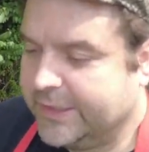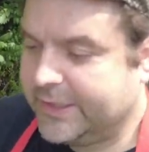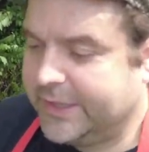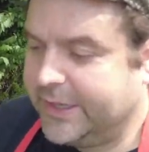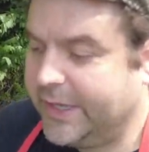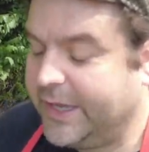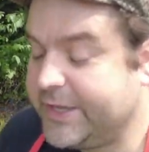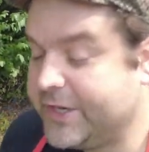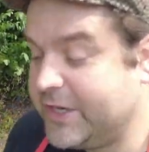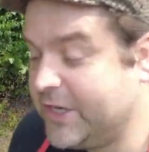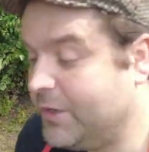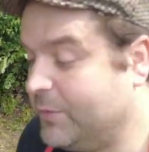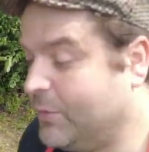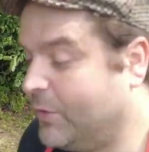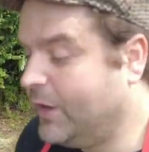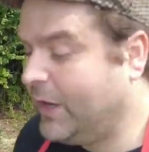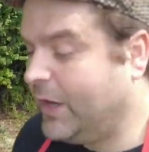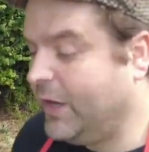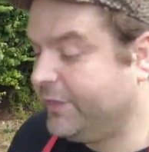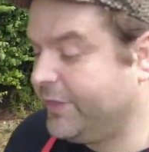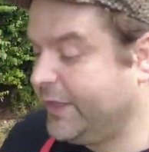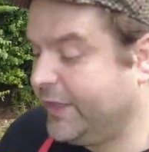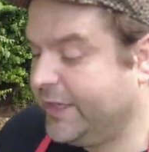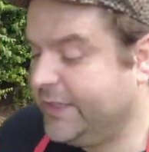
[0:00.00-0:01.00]
And you know what?
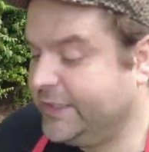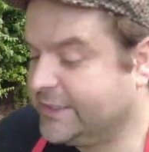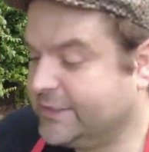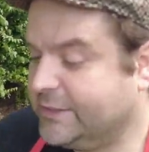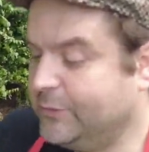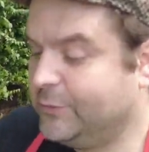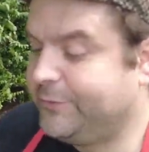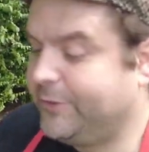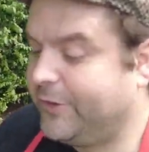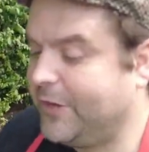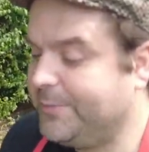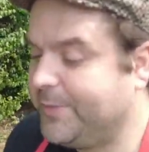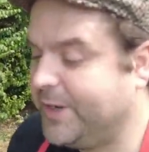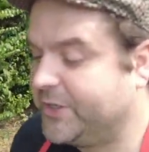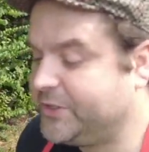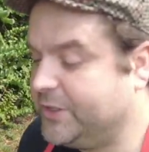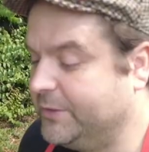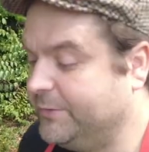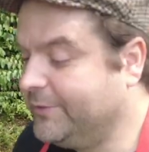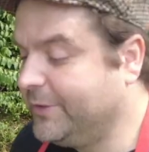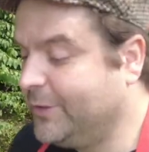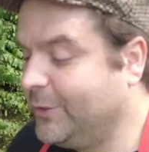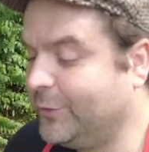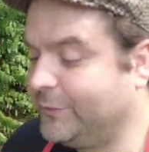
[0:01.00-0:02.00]
I think he's still very much
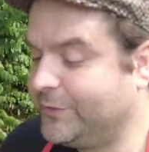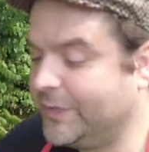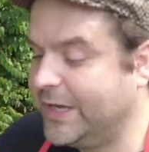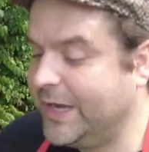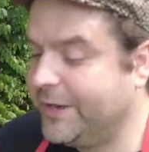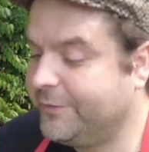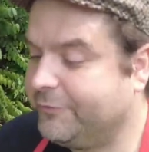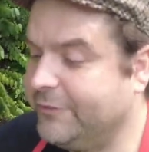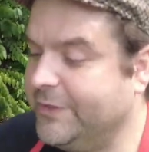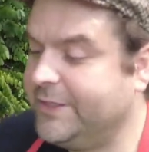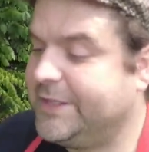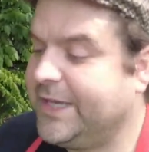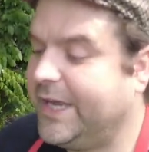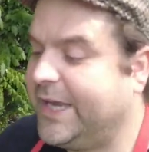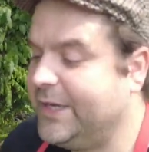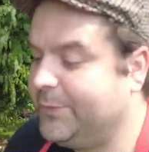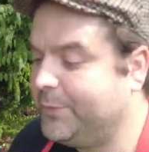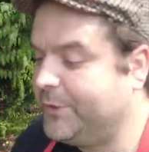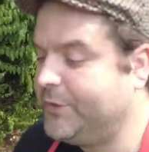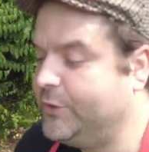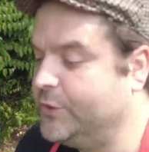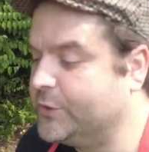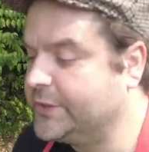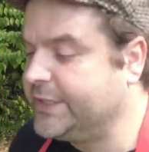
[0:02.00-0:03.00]
involved. And every day
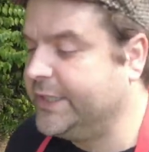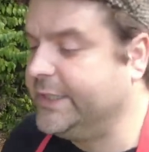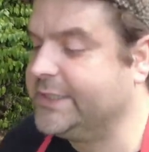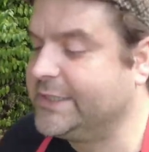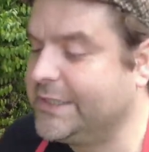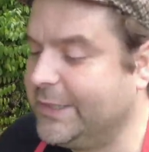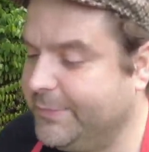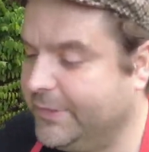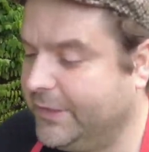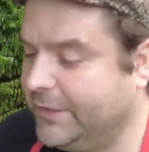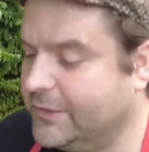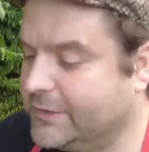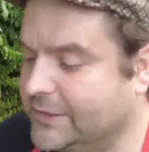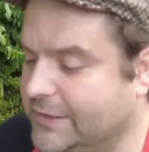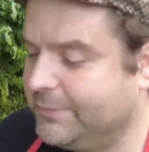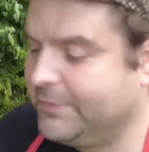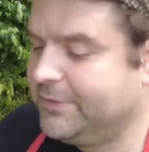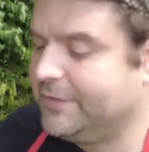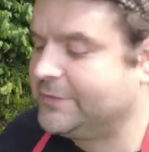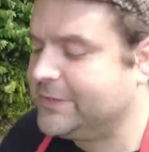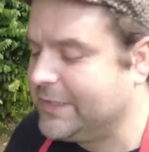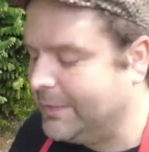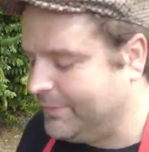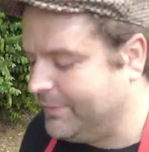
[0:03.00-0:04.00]
when you see something,
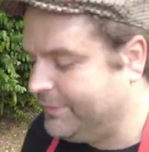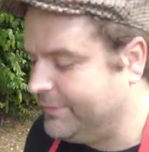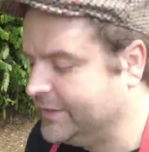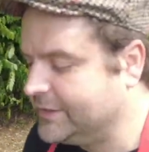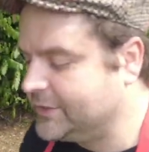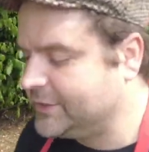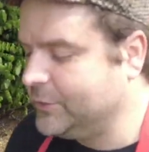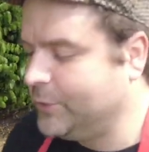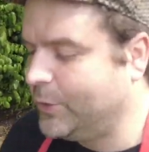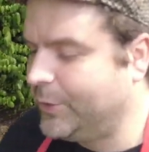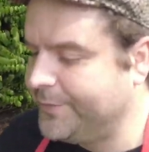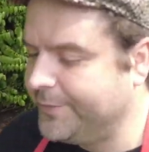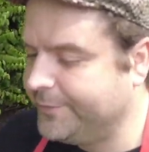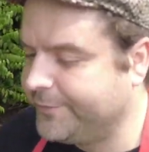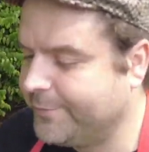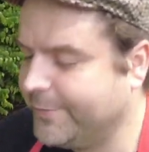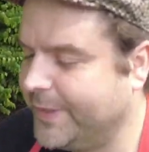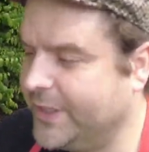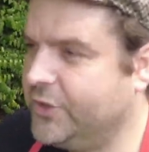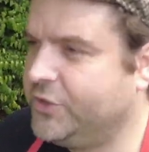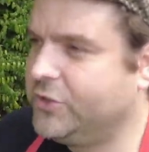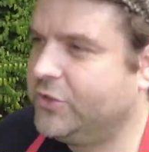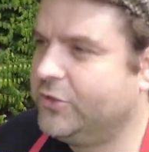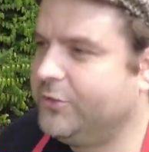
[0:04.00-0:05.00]
some of this sort of
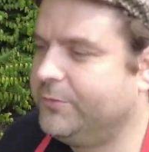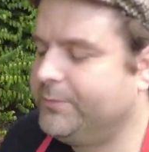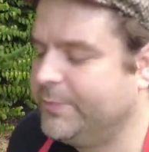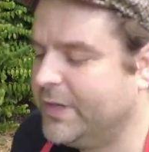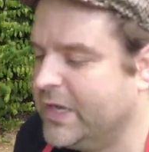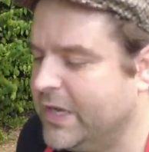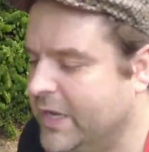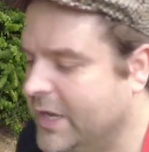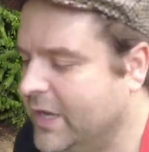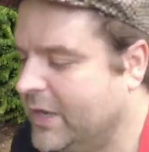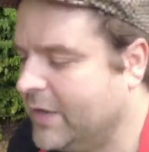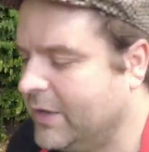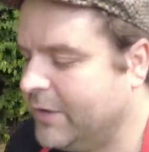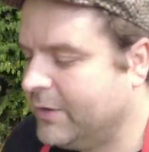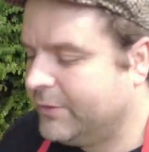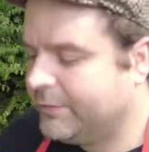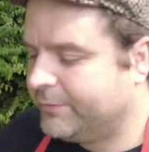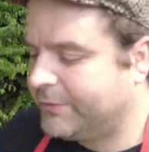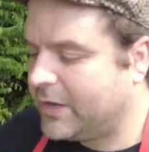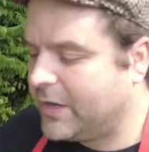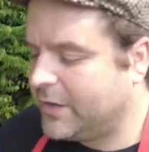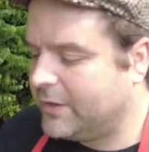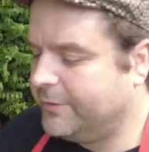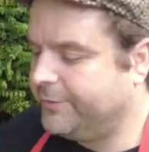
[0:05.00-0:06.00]
information
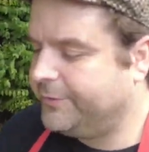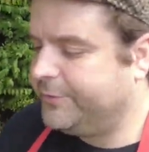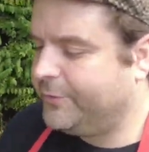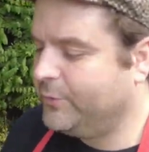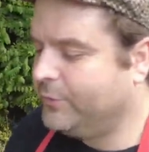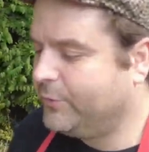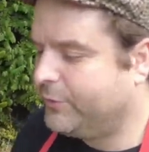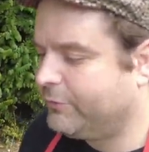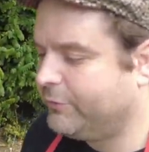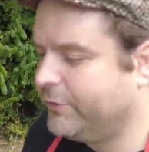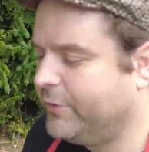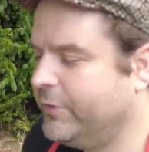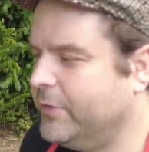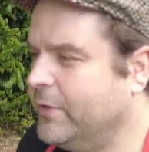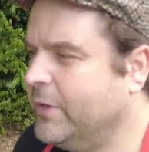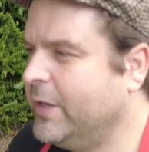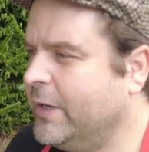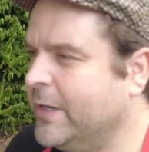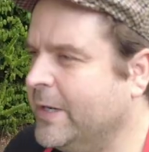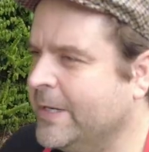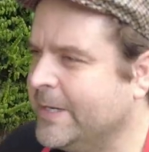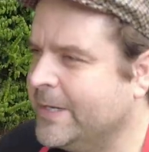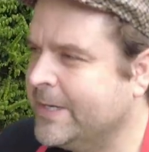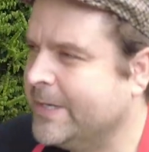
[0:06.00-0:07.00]
kind of fall through
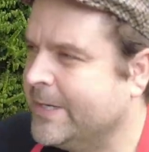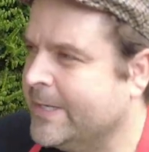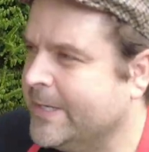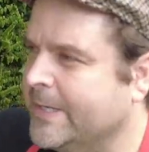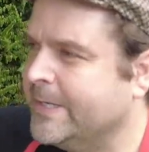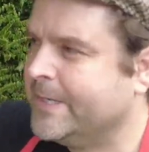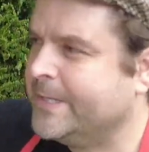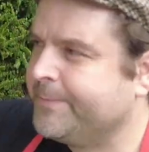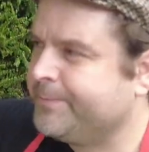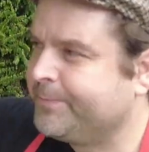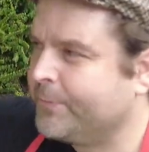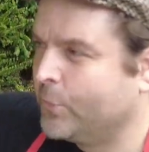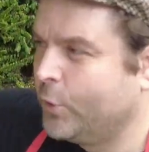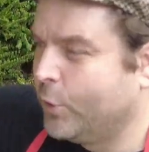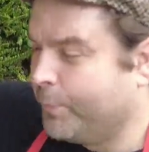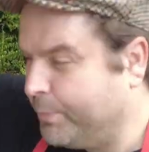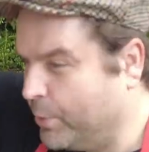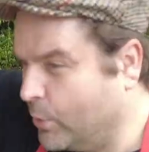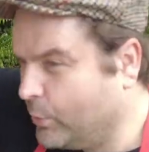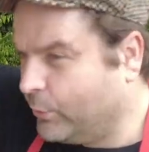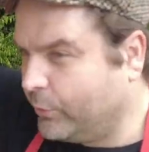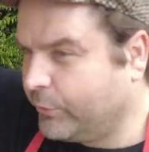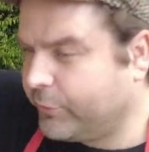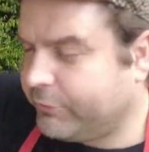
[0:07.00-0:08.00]
or
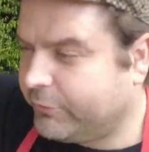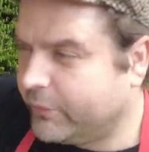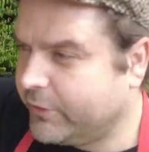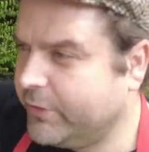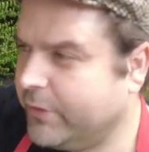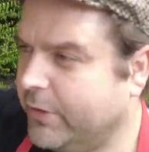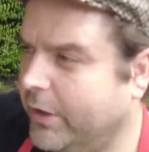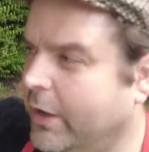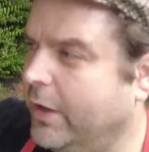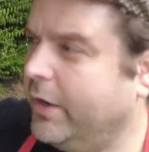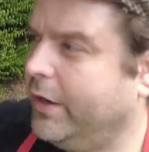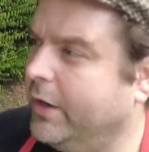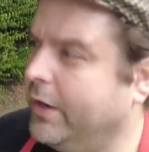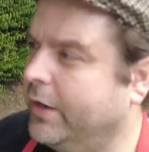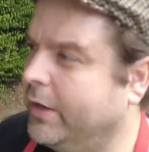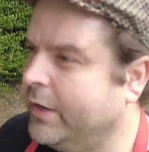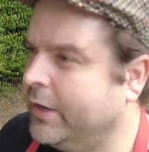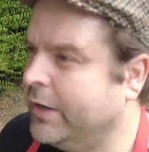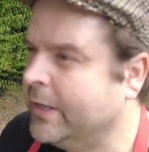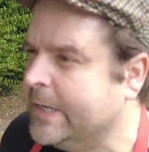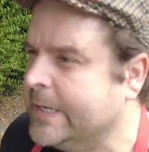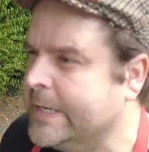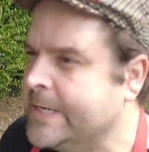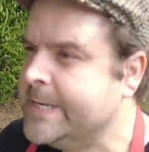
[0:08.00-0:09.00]
pull through,
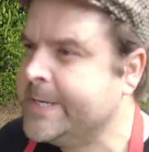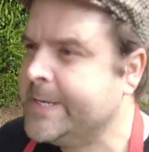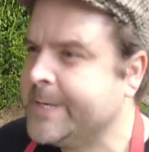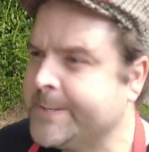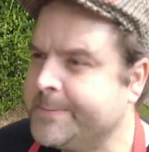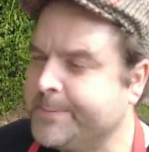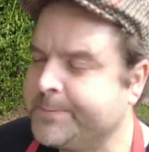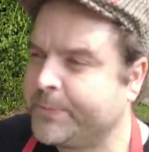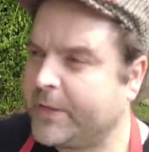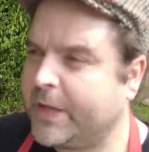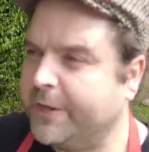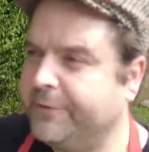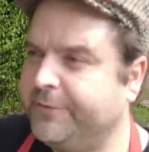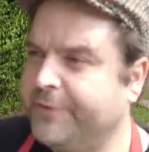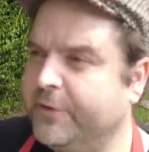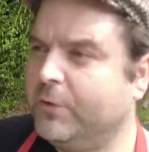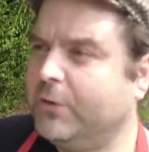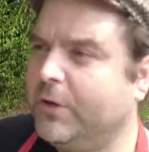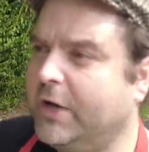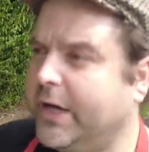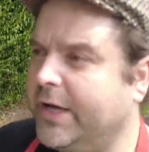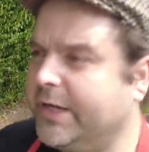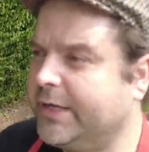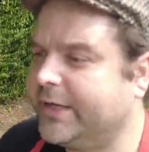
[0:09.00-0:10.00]
I feel
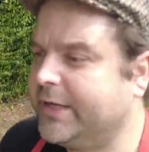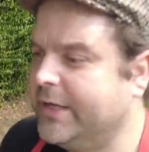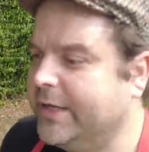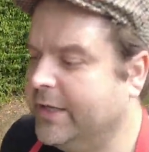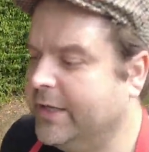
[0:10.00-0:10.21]
like